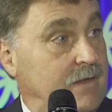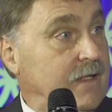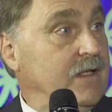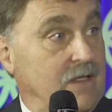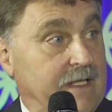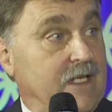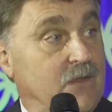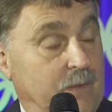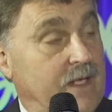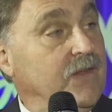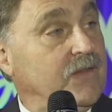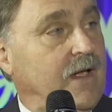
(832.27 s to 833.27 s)
can lead to
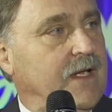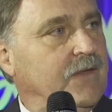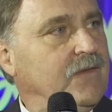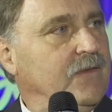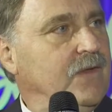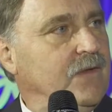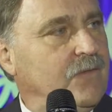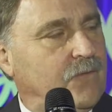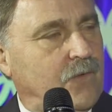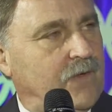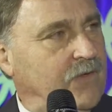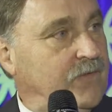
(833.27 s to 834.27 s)
insights
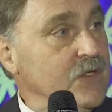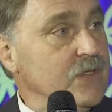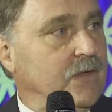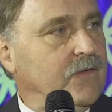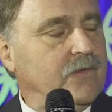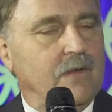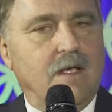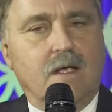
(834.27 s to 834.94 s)
for decisions?